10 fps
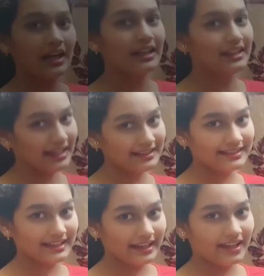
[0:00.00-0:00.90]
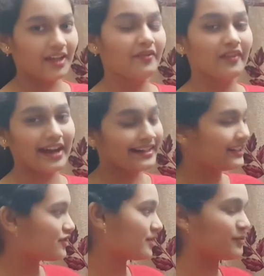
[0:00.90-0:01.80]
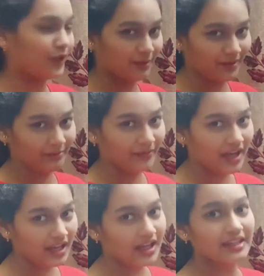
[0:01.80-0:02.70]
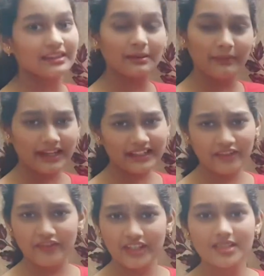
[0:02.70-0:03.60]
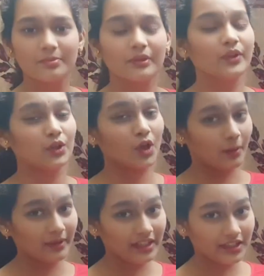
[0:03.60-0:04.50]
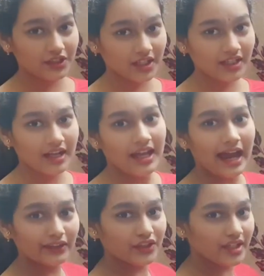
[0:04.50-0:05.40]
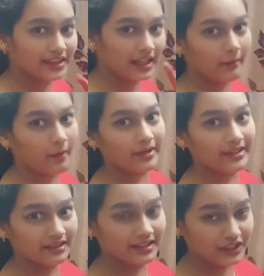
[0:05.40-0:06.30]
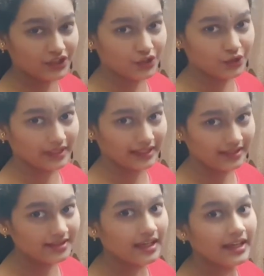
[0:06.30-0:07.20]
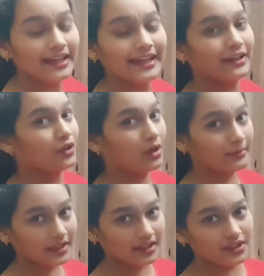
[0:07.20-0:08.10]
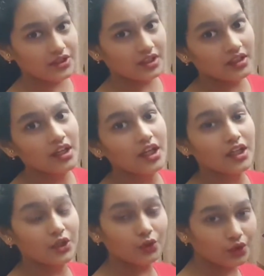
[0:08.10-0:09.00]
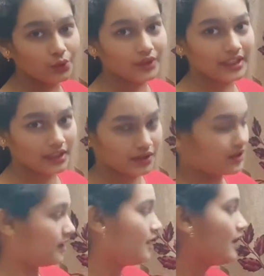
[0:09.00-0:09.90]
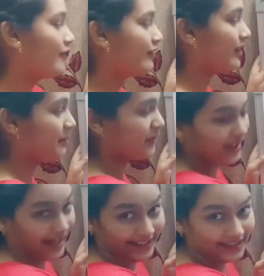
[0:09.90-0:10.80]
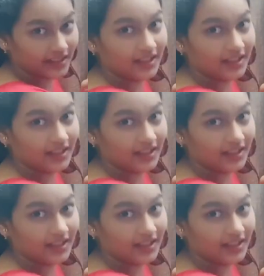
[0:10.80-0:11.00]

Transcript: Let's take a 5-digit problem. The main difference between normal addition and the trick that I'm about to teach you is, in normal addition, you do the addition from right